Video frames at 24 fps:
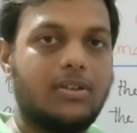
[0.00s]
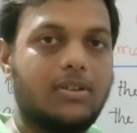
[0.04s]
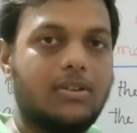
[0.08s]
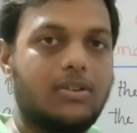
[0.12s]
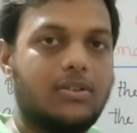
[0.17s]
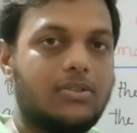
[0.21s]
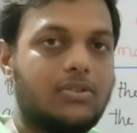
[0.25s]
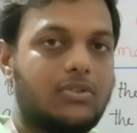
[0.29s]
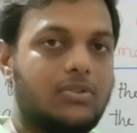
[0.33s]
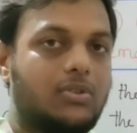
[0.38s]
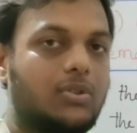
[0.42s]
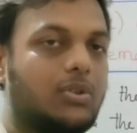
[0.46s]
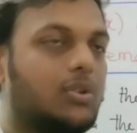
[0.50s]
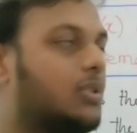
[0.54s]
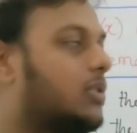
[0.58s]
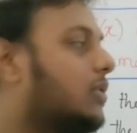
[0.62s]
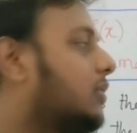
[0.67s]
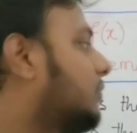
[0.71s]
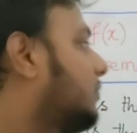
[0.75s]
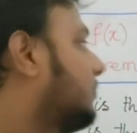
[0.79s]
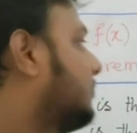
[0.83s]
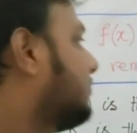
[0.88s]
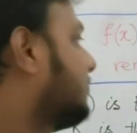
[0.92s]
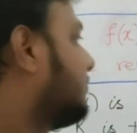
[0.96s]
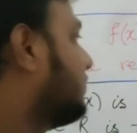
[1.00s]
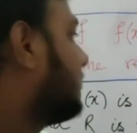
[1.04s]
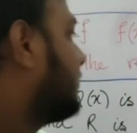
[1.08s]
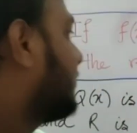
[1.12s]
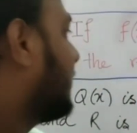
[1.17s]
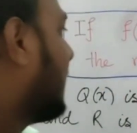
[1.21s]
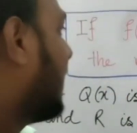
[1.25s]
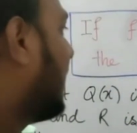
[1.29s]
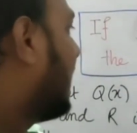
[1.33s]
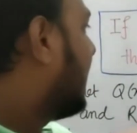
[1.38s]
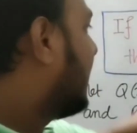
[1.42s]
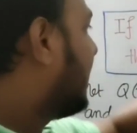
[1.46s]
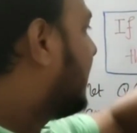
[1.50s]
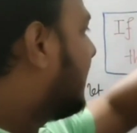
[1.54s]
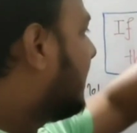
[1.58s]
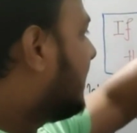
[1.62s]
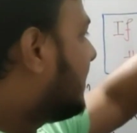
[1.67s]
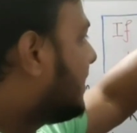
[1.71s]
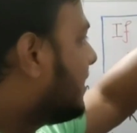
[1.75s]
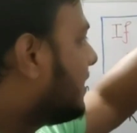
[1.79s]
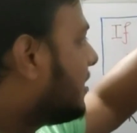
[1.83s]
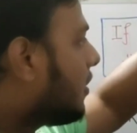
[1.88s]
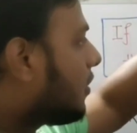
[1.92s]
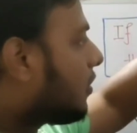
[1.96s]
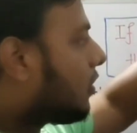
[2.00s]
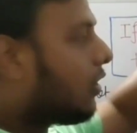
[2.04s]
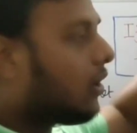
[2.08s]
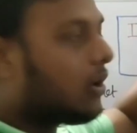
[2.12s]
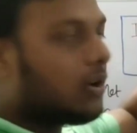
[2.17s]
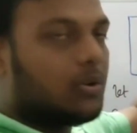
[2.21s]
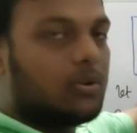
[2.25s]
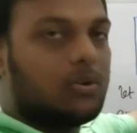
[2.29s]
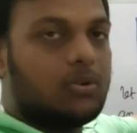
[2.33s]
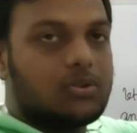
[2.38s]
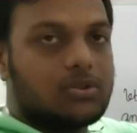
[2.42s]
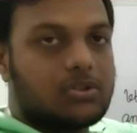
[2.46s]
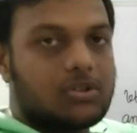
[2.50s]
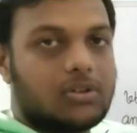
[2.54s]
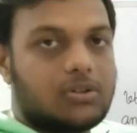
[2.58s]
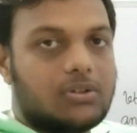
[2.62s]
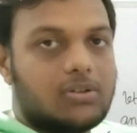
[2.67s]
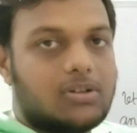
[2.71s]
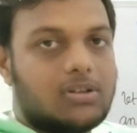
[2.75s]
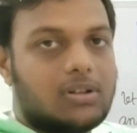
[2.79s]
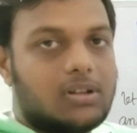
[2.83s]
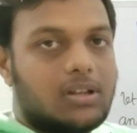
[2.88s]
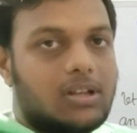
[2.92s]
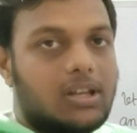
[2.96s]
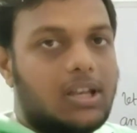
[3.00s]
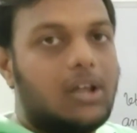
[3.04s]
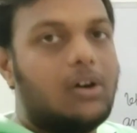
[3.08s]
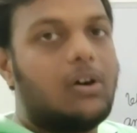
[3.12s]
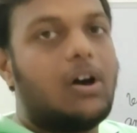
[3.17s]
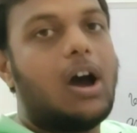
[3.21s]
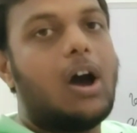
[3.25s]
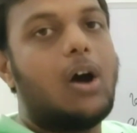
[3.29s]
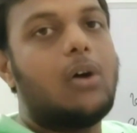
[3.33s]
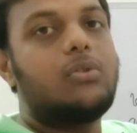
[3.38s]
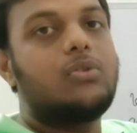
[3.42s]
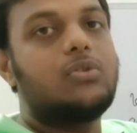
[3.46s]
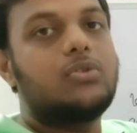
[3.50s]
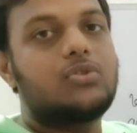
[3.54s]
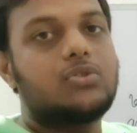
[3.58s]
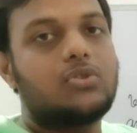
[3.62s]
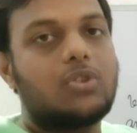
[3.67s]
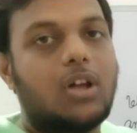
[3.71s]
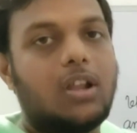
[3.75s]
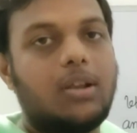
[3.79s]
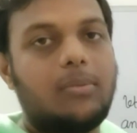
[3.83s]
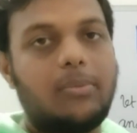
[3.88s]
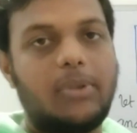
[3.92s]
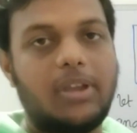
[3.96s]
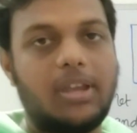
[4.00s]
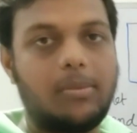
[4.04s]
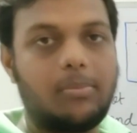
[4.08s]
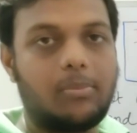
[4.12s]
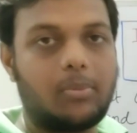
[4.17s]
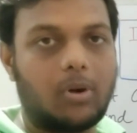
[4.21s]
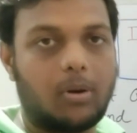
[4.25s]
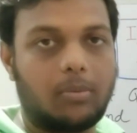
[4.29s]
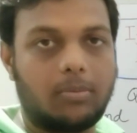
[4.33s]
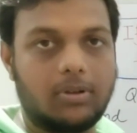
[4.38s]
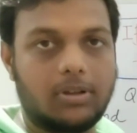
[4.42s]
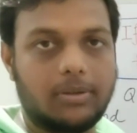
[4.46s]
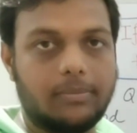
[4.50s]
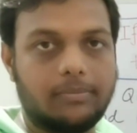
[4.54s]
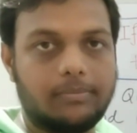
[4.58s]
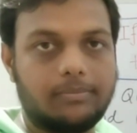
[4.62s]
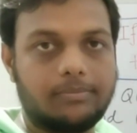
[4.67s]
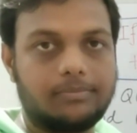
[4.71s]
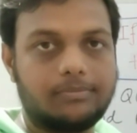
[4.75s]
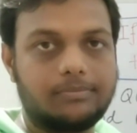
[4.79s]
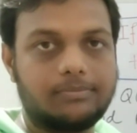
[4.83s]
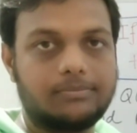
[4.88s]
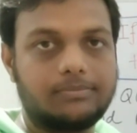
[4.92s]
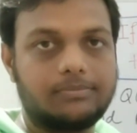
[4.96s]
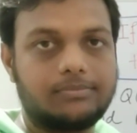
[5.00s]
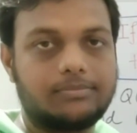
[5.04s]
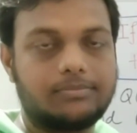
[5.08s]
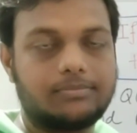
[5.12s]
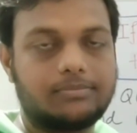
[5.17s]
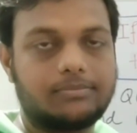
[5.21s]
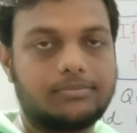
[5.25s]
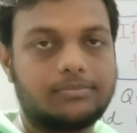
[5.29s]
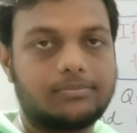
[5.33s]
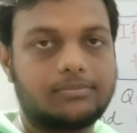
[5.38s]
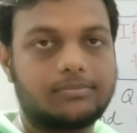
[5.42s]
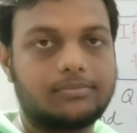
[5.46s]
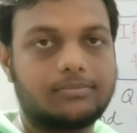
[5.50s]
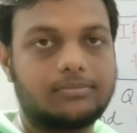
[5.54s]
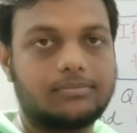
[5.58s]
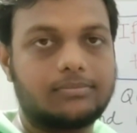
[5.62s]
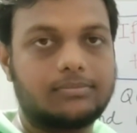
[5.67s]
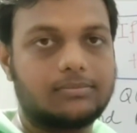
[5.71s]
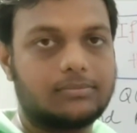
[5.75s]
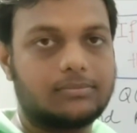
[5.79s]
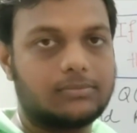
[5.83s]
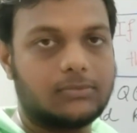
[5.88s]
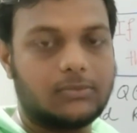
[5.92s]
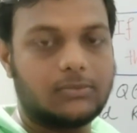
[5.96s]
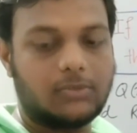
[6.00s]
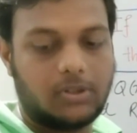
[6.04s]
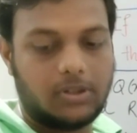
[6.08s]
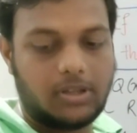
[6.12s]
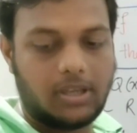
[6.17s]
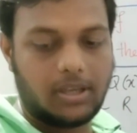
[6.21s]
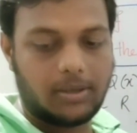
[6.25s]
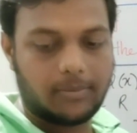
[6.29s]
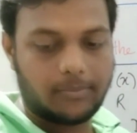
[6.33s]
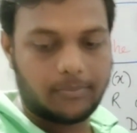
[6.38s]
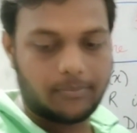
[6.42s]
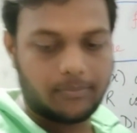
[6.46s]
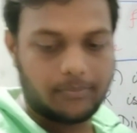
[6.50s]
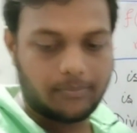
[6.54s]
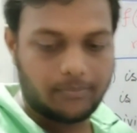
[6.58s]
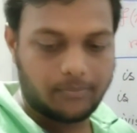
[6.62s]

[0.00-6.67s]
So this is our conclusion. Now how to solve a problem. Okay,